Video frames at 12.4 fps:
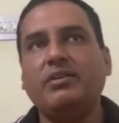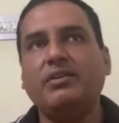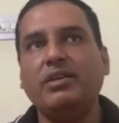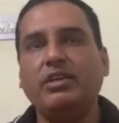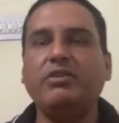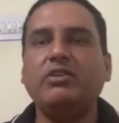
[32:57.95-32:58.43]

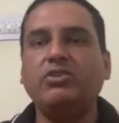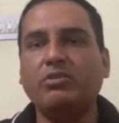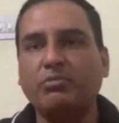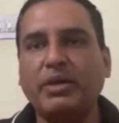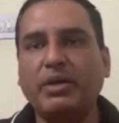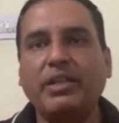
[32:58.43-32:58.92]
even your
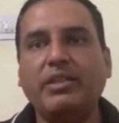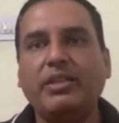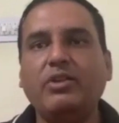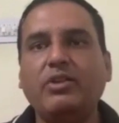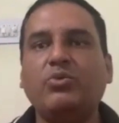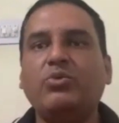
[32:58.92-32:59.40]
men,
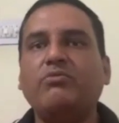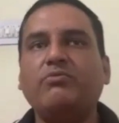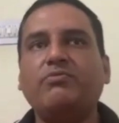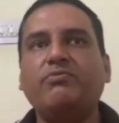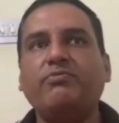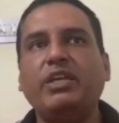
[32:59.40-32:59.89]
they don't
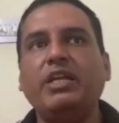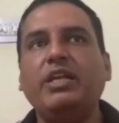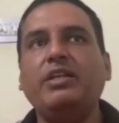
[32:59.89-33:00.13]
feel